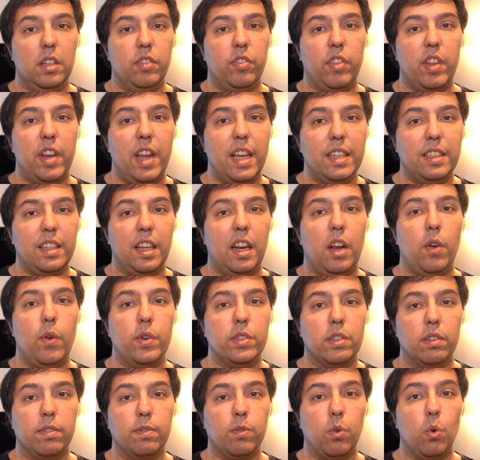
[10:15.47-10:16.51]
The Nest Hello has
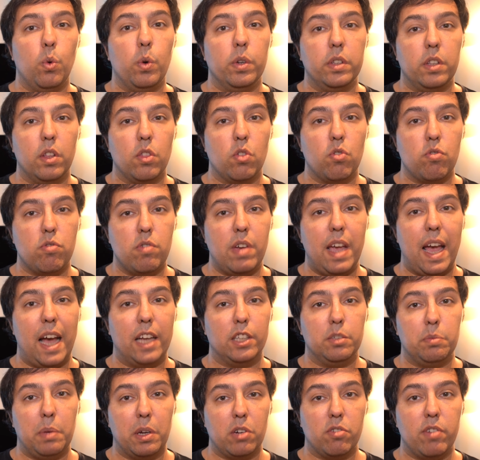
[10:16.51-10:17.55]
a 4:3
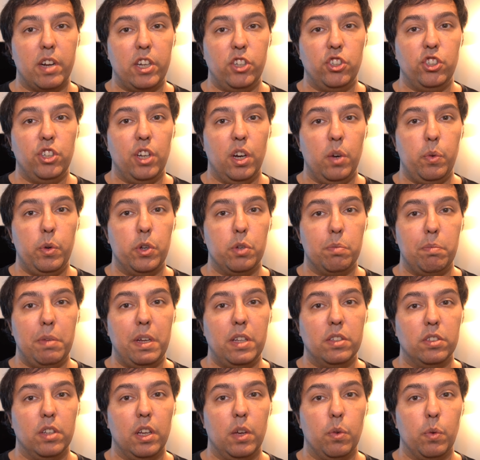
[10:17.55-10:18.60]
aspect ratio, which
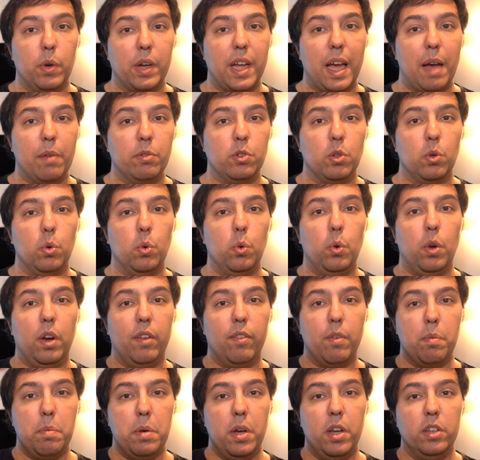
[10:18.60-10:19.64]
means that it will capture all of
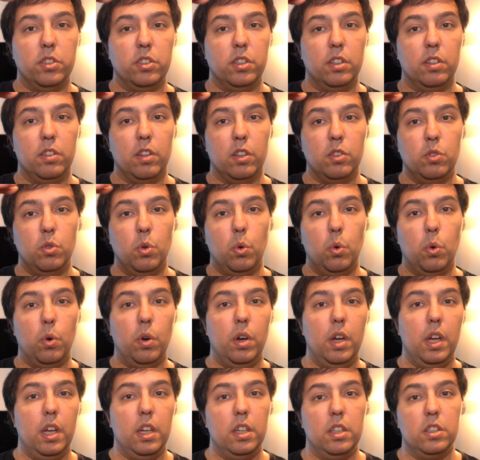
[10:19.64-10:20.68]
a person at the door,
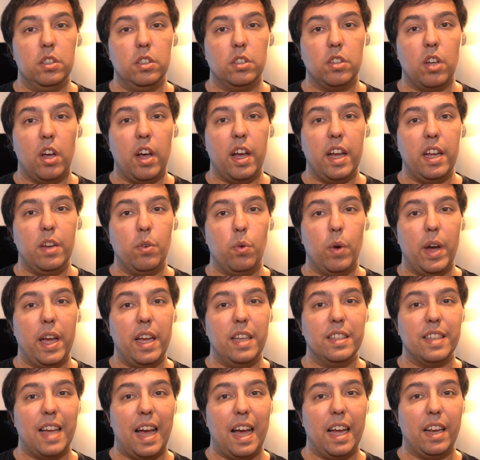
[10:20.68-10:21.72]

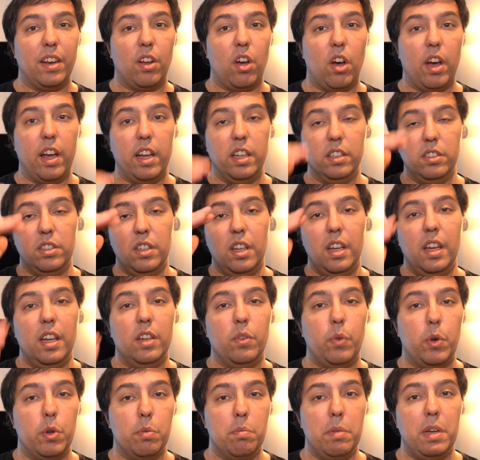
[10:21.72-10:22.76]
sideways and height,
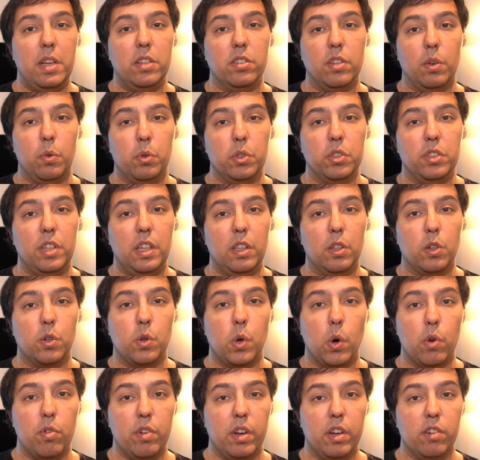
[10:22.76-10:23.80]
which means it will see the
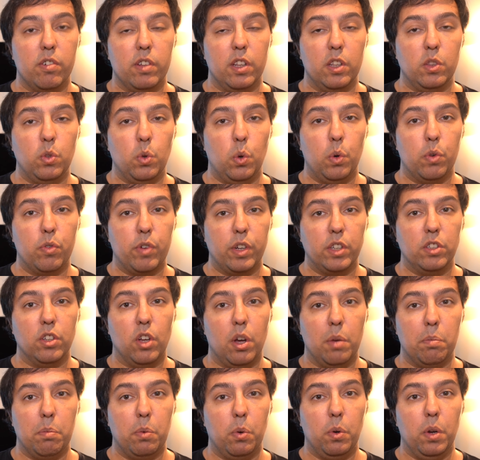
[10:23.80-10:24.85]
courier at the door, for
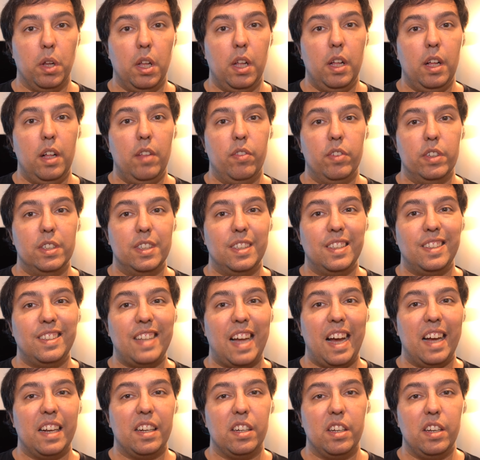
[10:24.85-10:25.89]
example. The
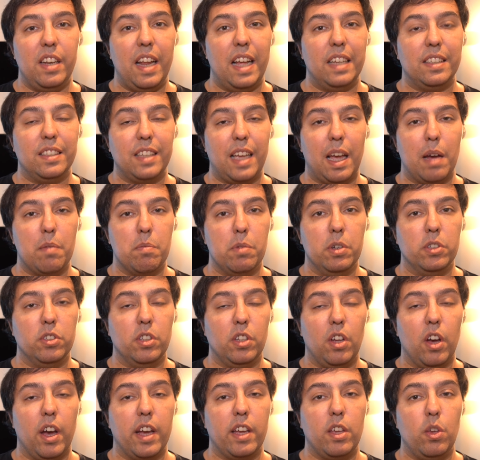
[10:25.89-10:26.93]
standard Nest cameras and
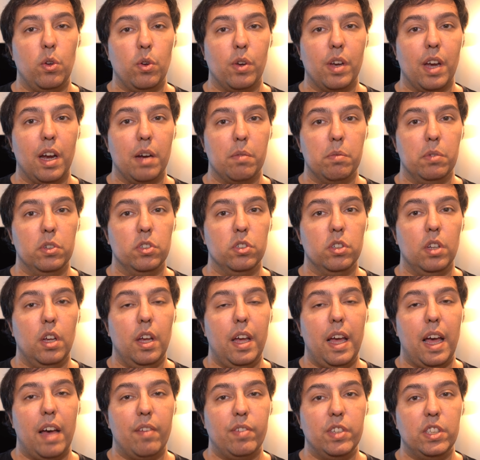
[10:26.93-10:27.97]
the IQ cameras
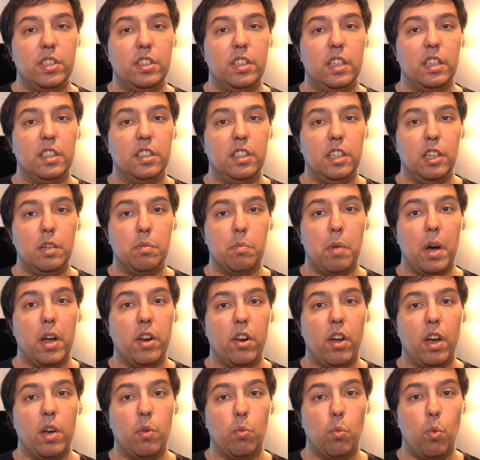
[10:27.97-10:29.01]
have a
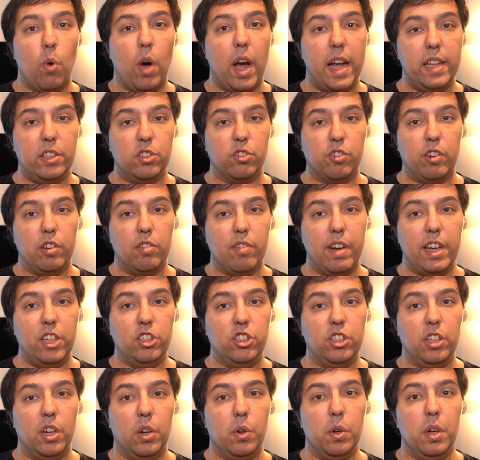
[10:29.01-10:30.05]
16:9 widescreen
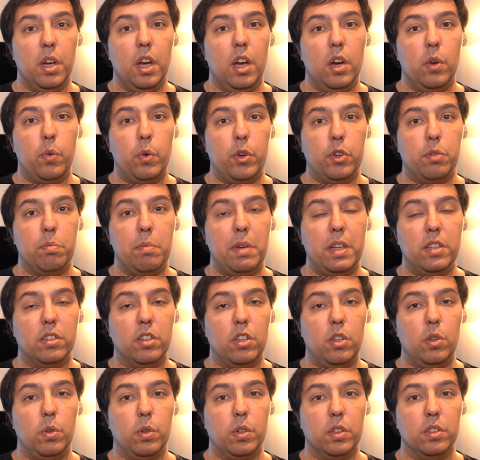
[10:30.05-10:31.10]
ratio, which means
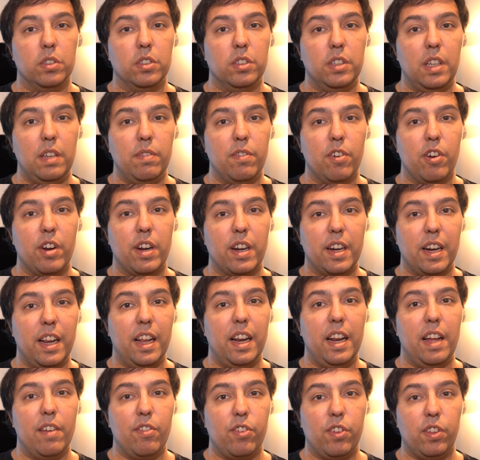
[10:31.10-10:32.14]
that you can see very
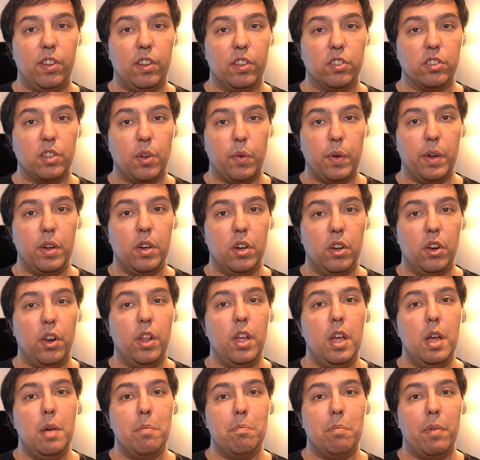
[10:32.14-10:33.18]
clearly everything that's going on,
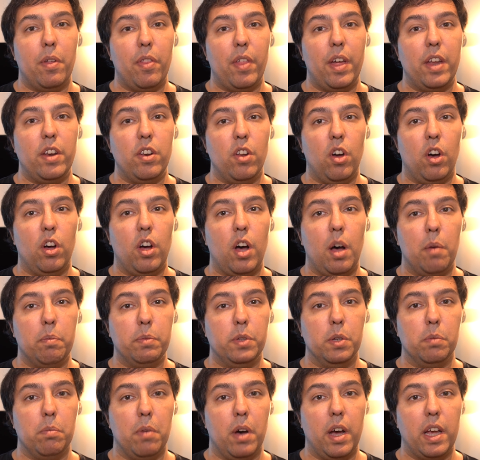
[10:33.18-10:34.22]
but they're not
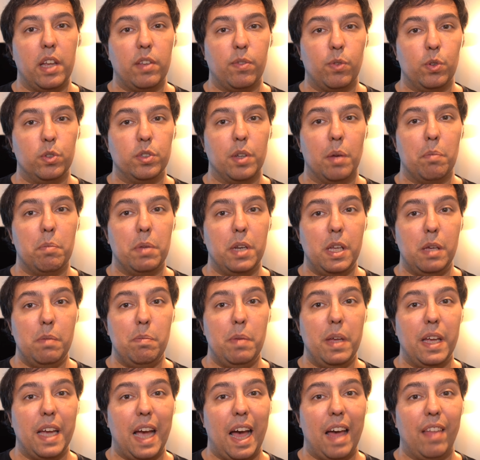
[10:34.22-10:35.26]
optimized for somebody
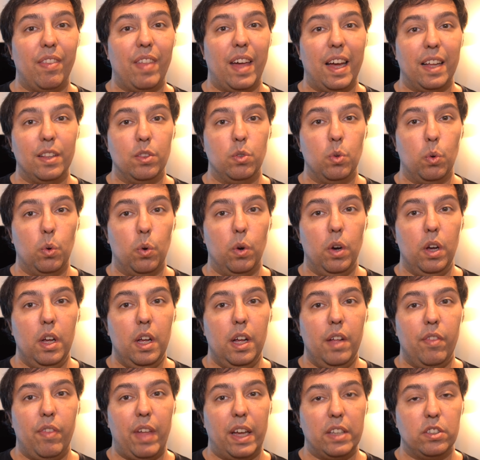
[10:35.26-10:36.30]
being at that door.
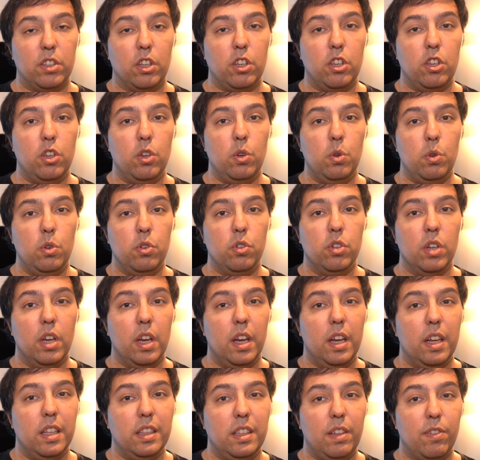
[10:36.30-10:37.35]
That's a huge
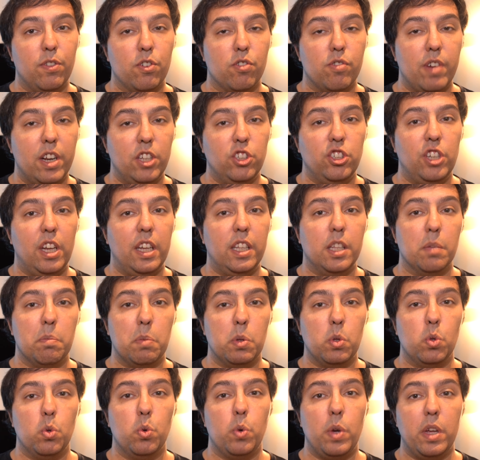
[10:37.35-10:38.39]
differentiator
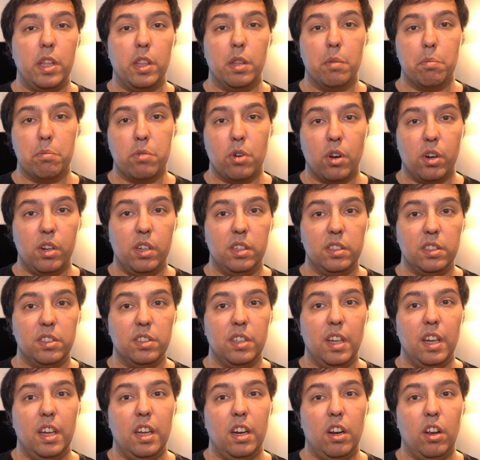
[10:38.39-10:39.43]
between the products.
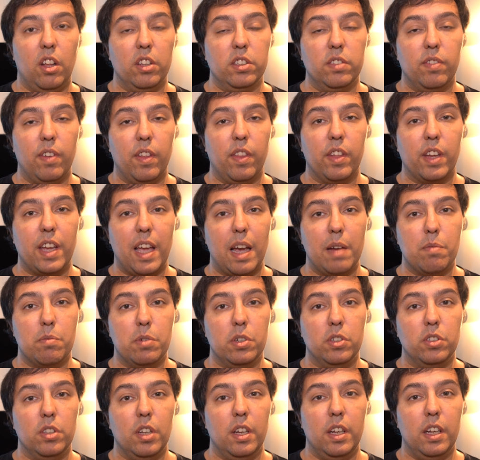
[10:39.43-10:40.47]
Lots of other
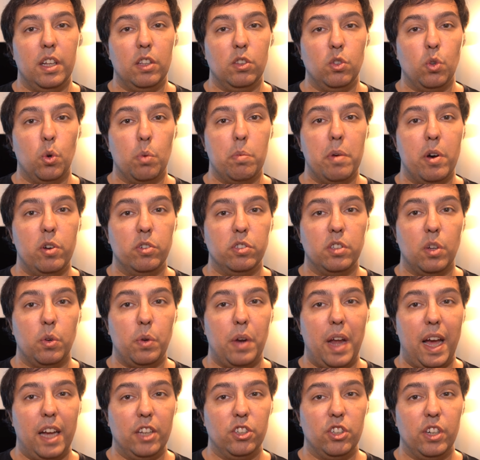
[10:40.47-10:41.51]
cameras and doorbells
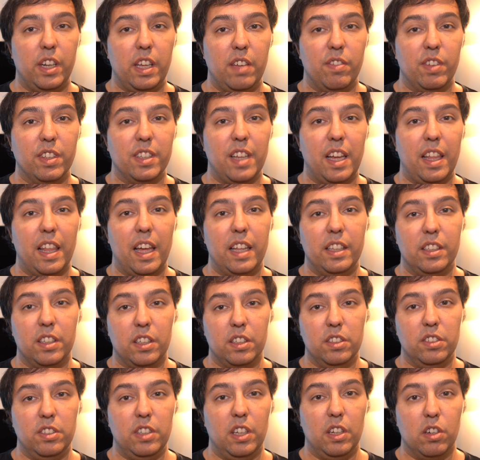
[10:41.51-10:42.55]
don't actually even take that into
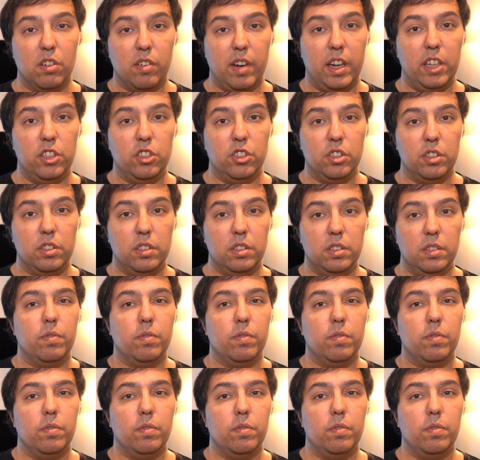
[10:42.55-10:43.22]
consideration.